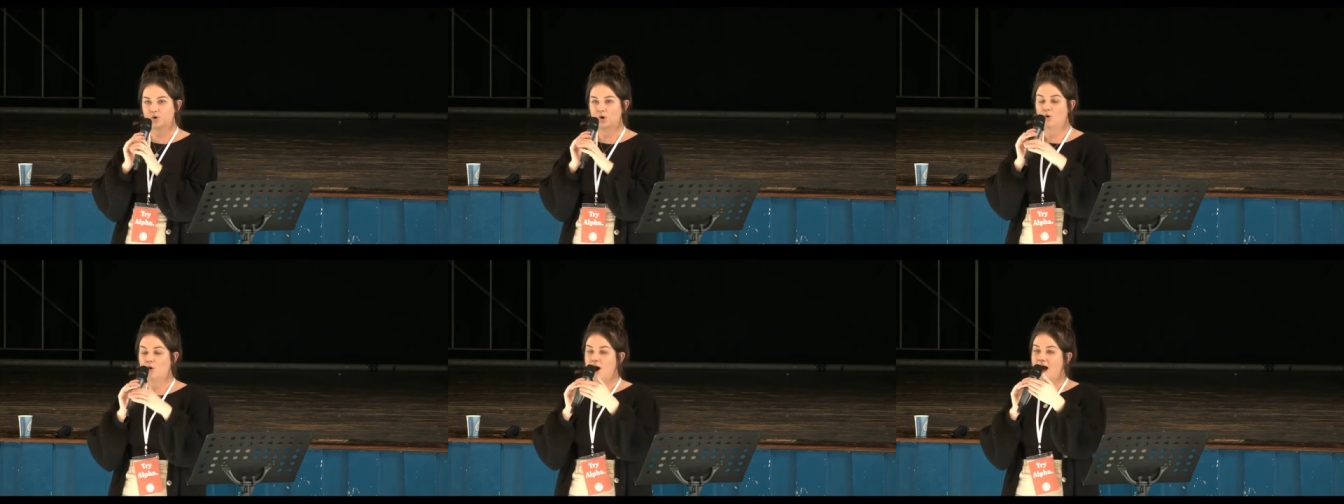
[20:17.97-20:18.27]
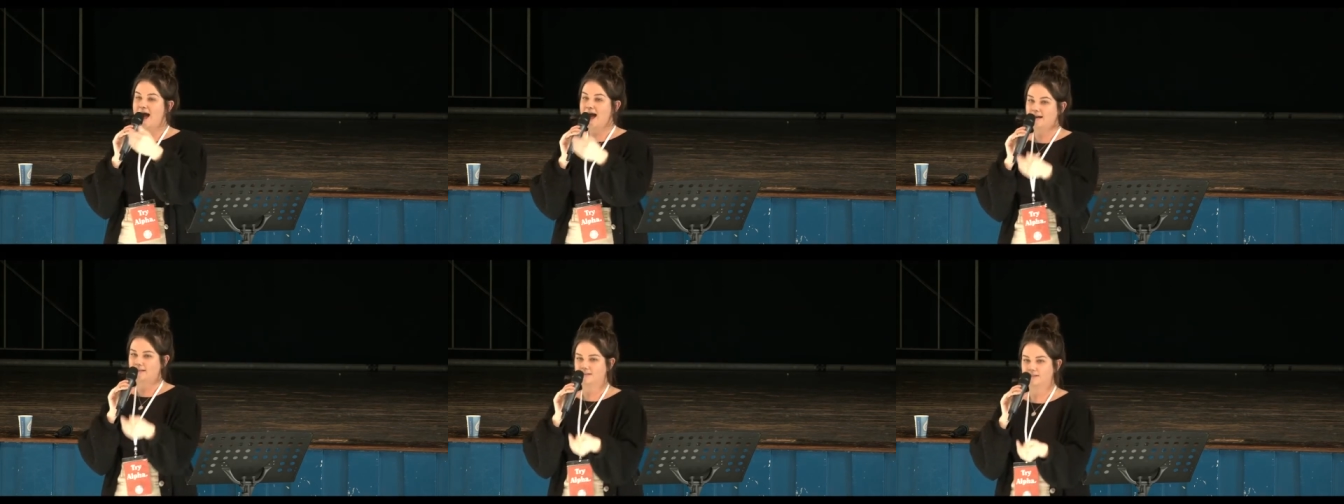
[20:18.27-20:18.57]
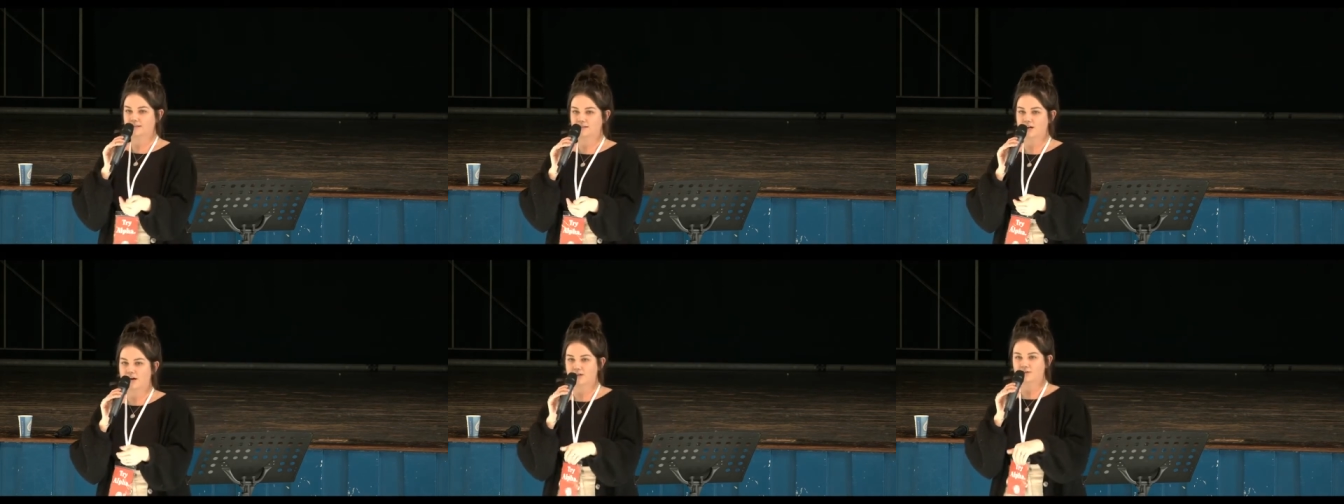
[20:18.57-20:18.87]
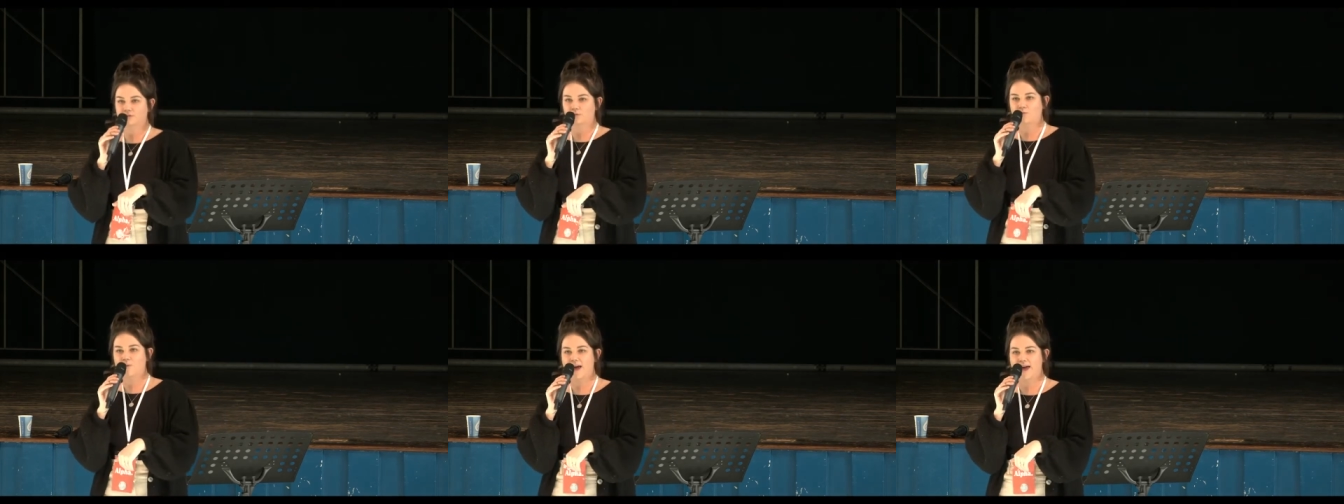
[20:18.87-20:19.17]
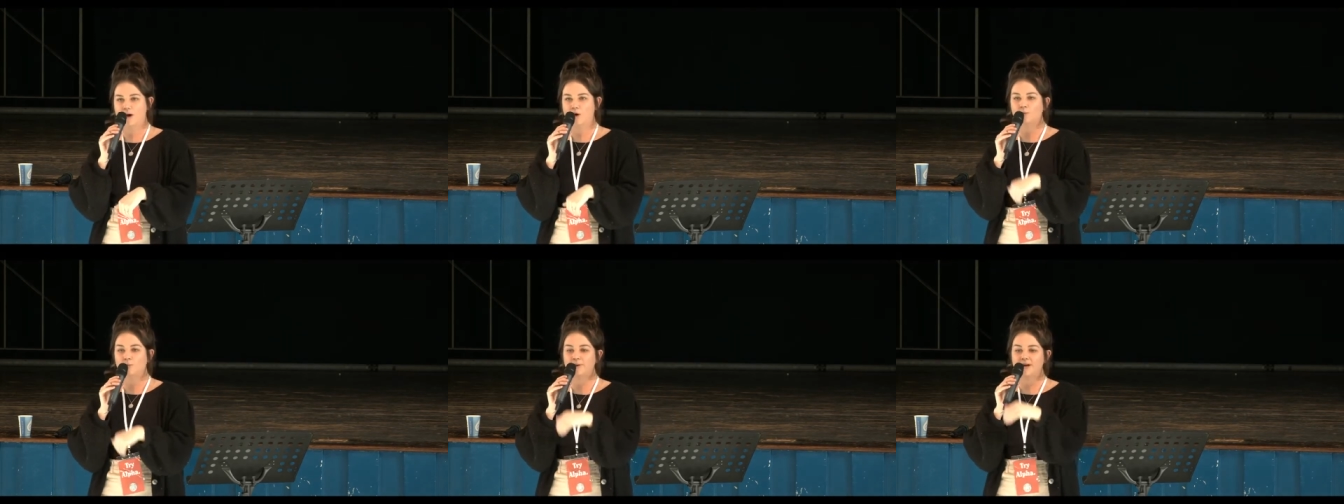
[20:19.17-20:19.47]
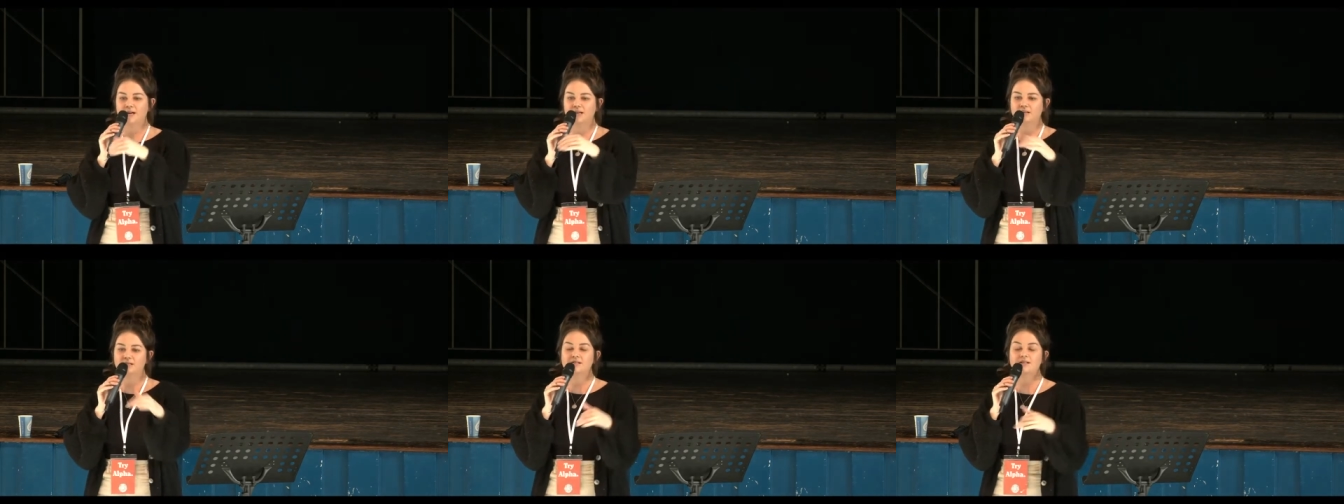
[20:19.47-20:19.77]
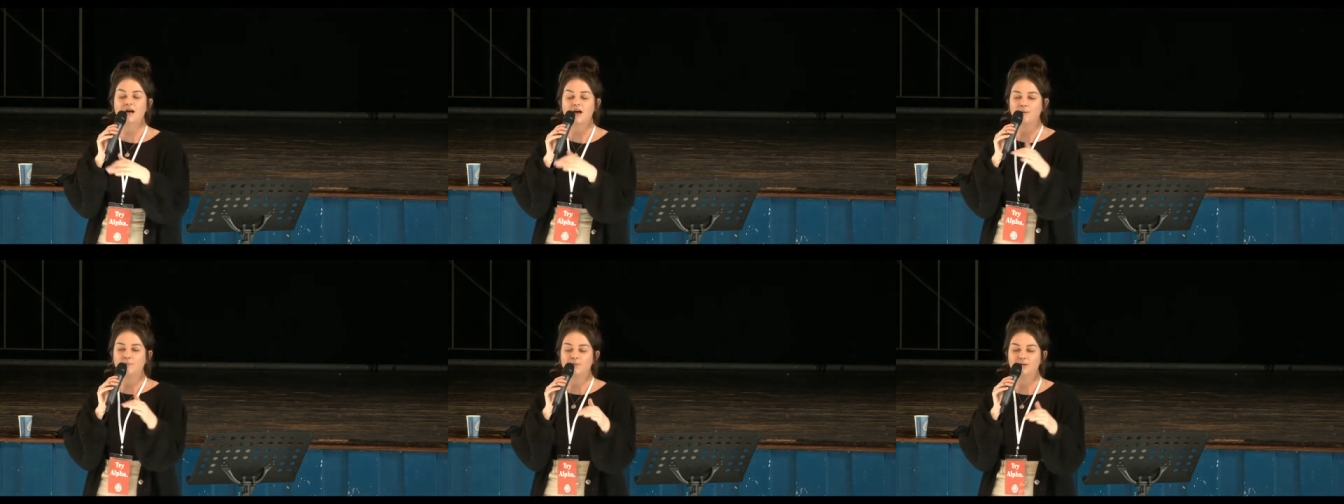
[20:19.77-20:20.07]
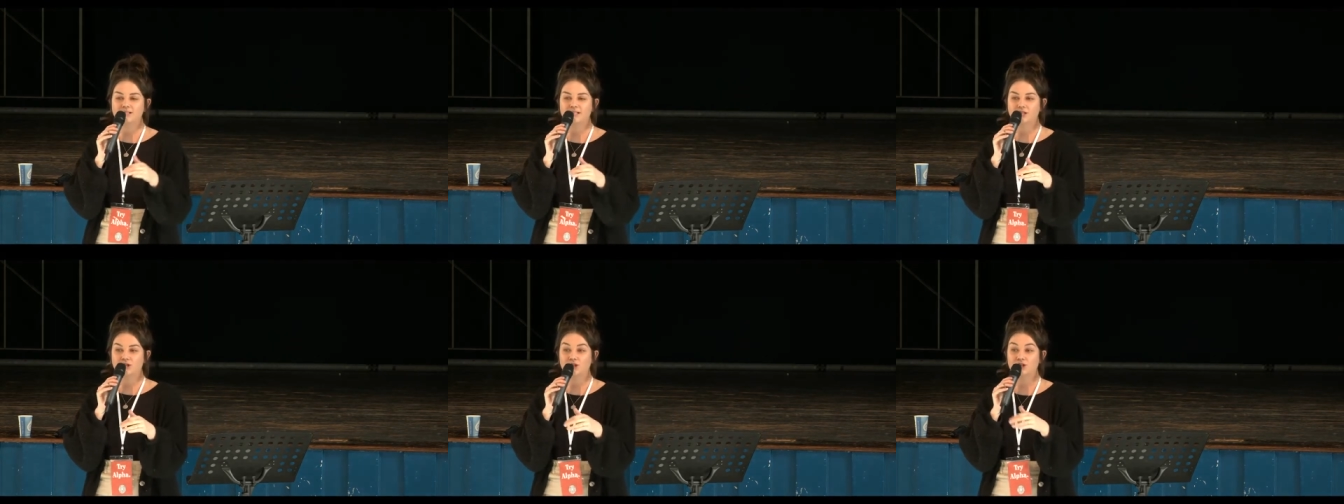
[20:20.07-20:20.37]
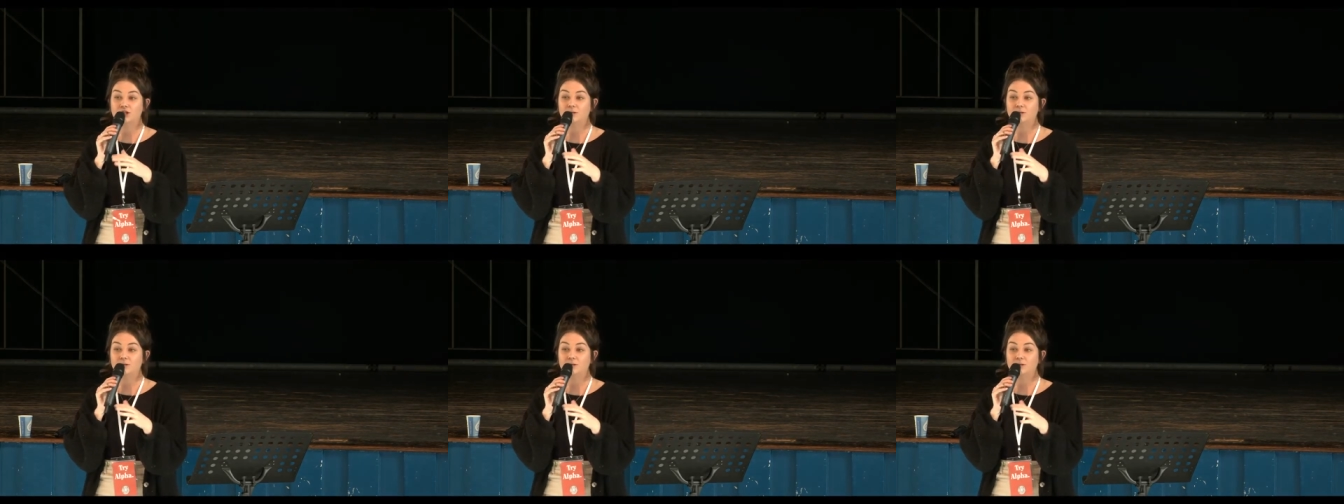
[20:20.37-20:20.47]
or act a certain way or be in a certain position